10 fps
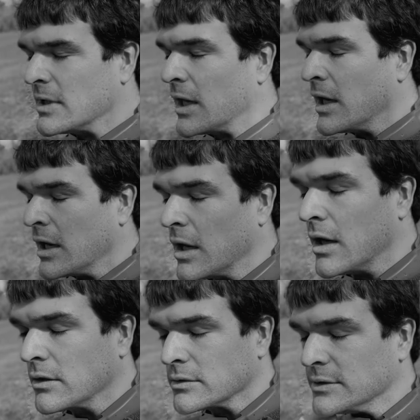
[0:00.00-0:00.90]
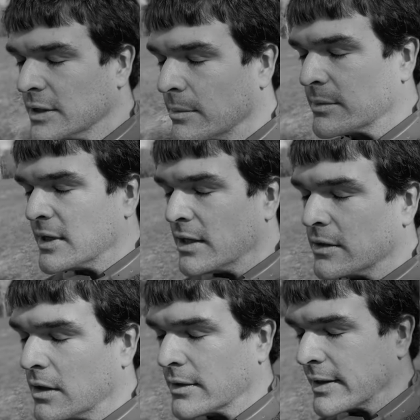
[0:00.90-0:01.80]
Ah, yep,
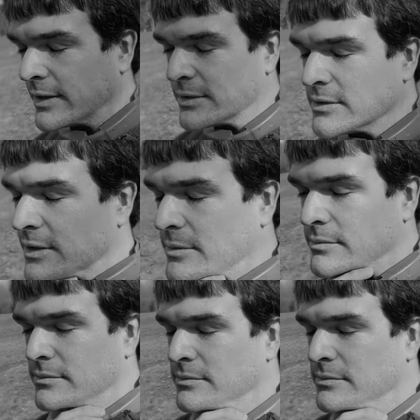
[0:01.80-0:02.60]
that's okay, yep.